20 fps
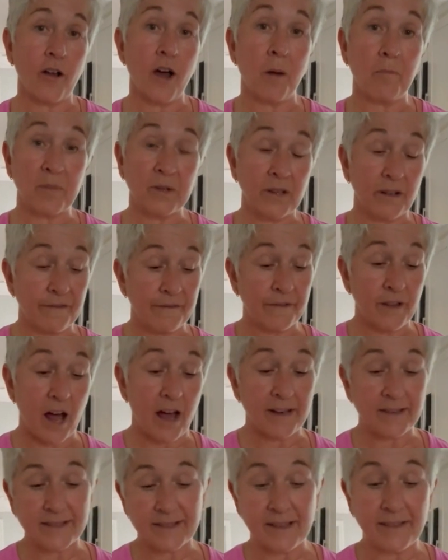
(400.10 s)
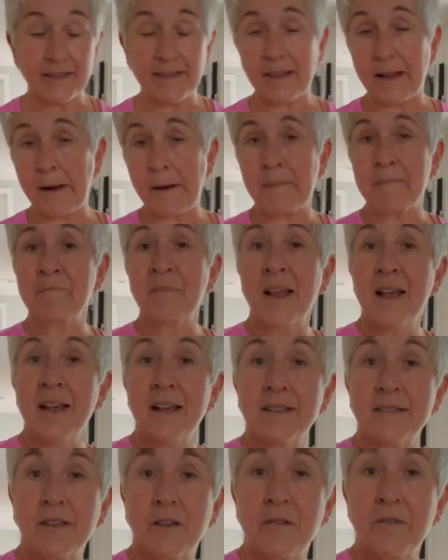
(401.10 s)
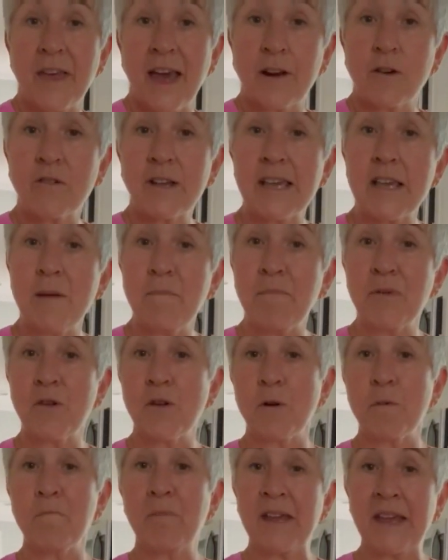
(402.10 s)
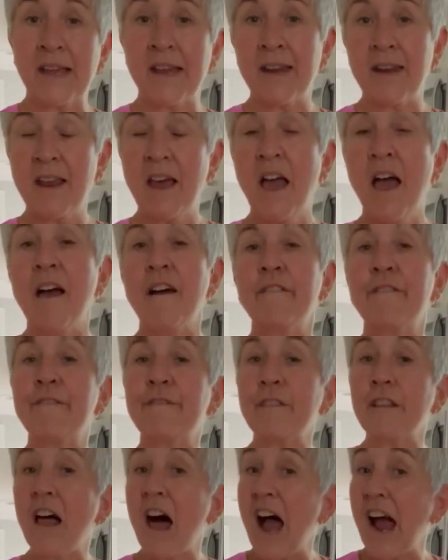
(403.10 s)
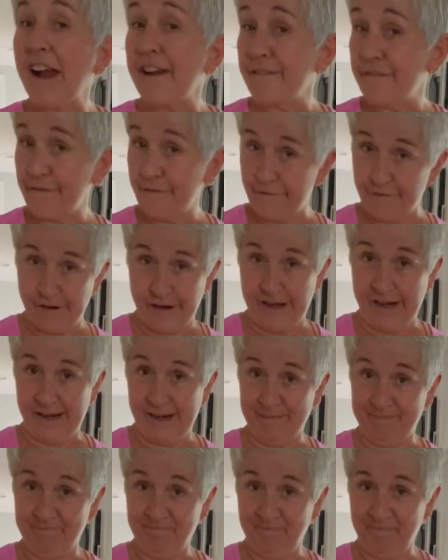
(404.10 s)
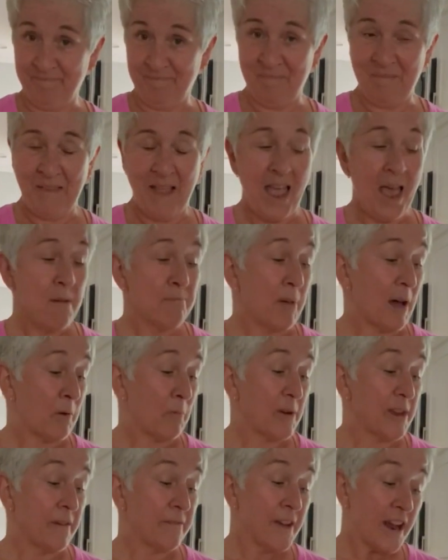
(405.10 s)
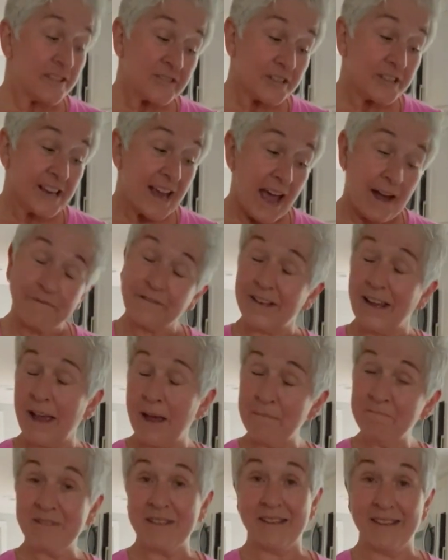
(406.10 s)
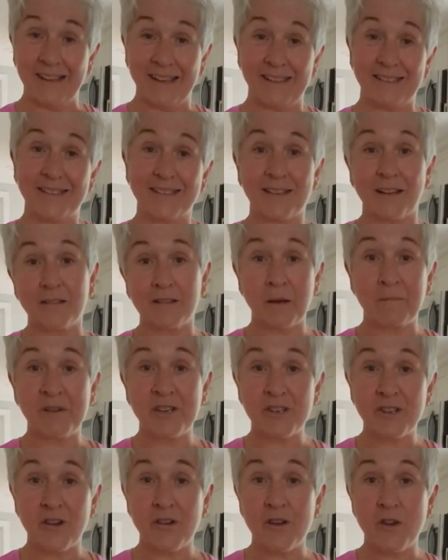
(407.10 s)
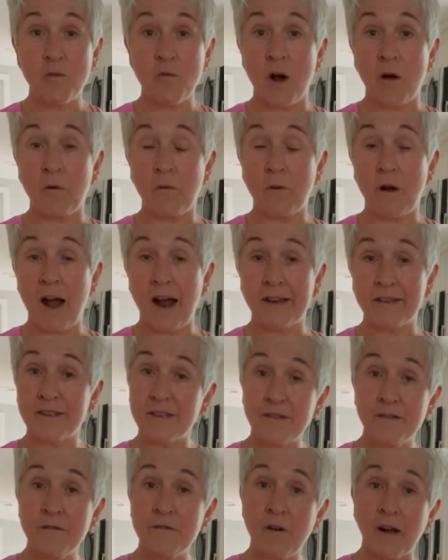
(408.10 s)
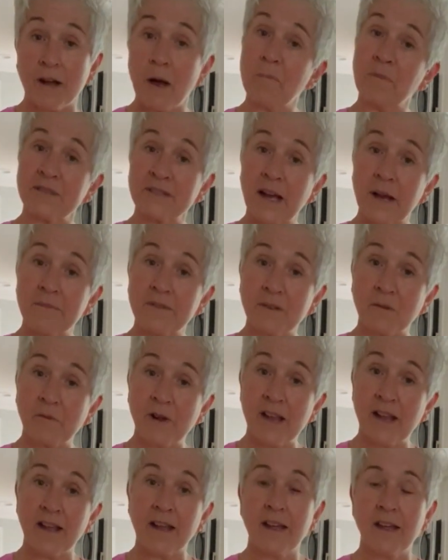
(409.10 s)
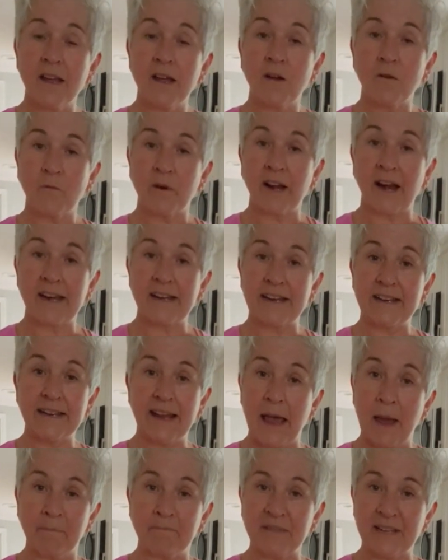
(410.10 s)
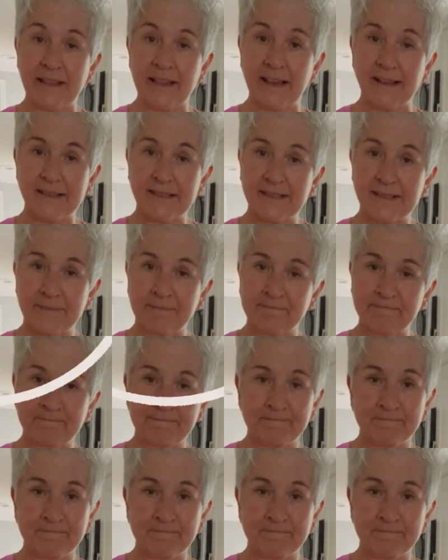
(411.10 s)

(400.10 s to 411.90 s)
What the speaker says: couple of flies in there. So that'll keep your bin fly free. But we eventually have to empty this. So let me show you what I do a couple times a week when I need to empty this. When we go to